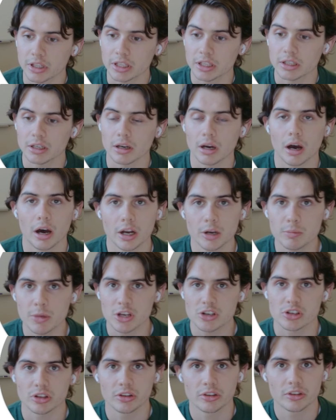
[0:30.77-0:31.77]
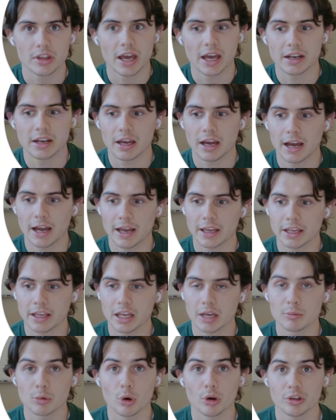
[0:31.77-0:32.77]
the automations that I
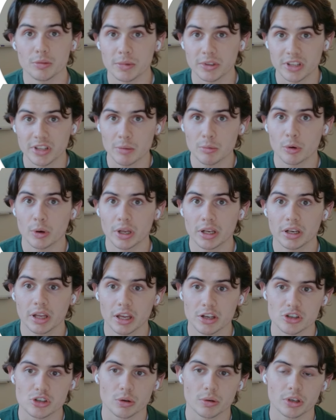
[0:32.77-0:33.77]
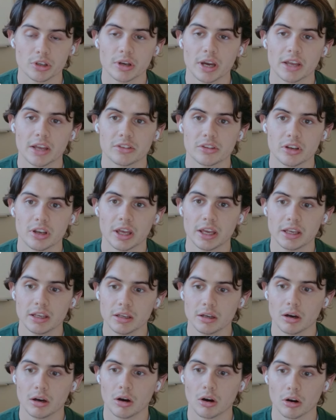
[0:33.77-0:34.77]
am going to be demoing and showing you guys
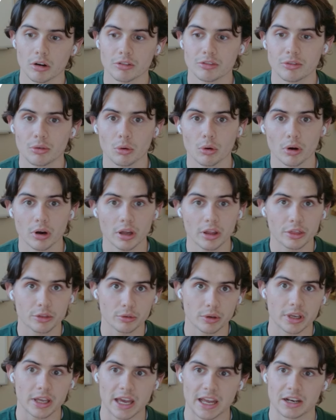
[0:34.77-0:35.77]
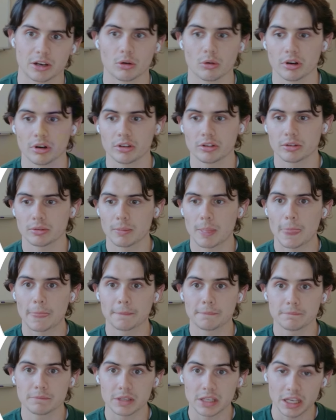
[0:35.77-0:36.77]
today are for 3 categories:
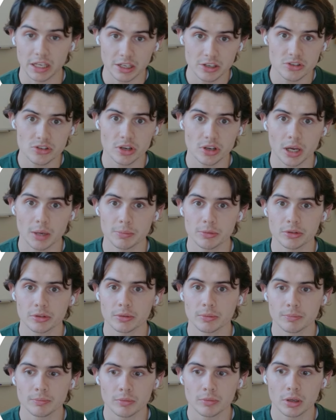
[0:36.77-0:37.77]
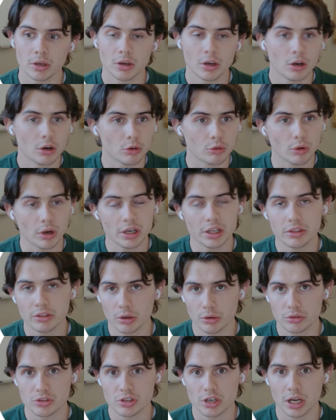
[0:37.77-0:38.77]
getting jobs, running
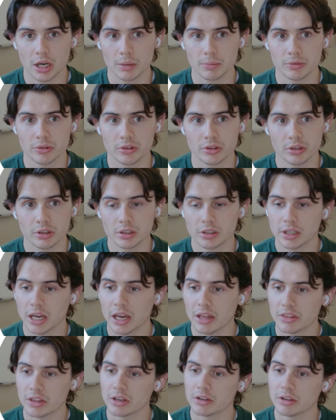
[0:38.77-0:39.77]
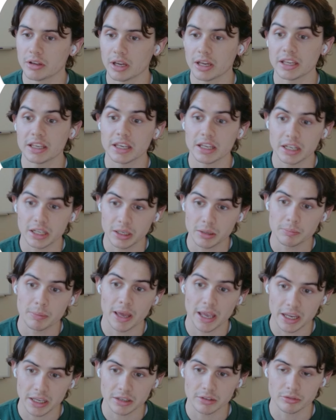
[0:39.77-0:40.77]
those jobs, and then getting
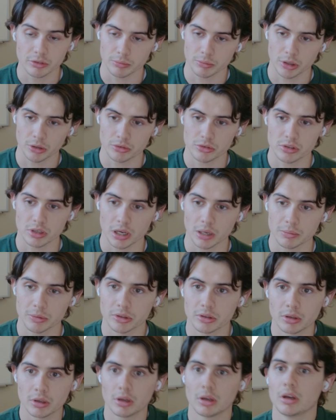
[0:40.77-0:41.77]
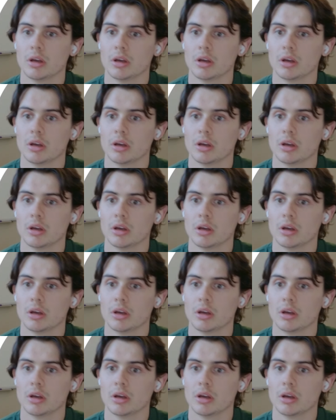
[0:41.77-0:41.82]
paid from those jobs.